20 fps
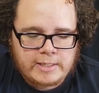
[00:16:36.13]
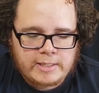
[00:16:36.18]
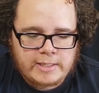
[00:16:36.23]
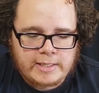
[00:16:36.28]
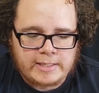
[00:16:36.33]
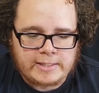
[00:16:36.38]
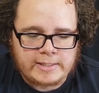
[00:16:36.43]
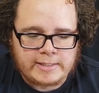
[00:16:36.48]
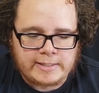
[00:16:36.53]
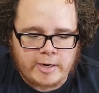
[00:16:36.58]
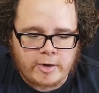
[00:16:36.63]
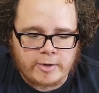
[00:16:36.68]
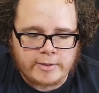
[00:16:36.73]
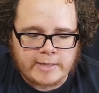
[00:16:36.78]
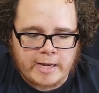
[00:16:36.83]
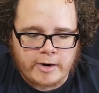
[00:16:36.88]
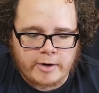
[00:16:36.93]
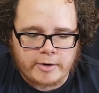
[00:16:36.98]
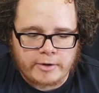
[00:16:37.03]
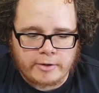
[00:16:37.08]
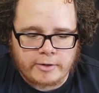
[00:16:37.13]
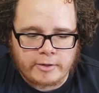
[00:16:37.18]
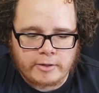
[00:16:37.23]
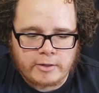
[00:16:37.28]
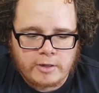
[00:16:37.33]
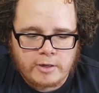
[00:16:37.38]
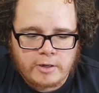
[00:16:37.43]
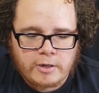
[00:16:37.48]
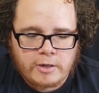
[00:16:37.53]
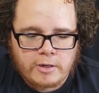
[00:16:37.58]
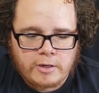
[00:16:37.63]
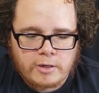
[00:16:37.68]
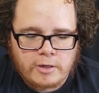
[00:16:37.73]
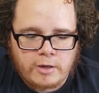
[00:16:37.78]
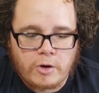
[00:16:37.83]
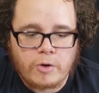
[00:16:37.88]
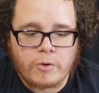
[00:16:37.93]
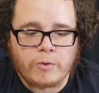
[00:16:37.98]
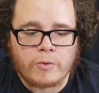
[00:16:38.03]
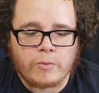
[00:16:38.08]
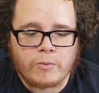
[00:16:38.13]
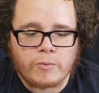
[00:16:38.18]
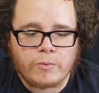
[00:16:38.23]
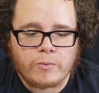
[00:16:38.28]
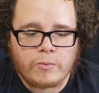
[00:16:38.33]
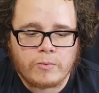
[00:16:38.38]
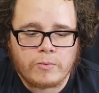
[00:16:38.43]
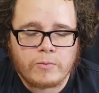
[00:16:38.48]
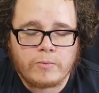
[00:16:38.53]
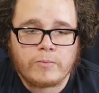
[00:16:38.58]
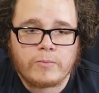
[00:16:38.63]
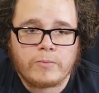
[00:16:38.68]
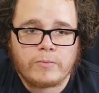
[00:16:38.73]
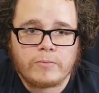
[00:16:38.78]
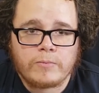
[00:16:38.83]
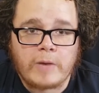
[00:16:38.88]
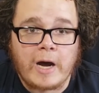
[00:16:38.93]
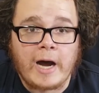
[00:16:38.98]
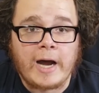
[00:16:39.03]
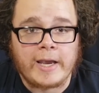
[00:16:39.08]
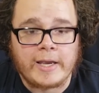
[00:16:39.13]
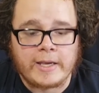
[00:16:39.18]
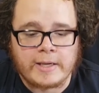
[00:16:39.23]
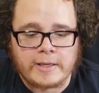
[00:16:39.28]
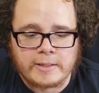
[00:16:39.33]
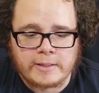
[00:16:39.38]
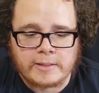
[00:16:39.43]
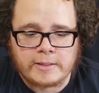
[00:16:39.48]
He stared down at her. Oh, hi.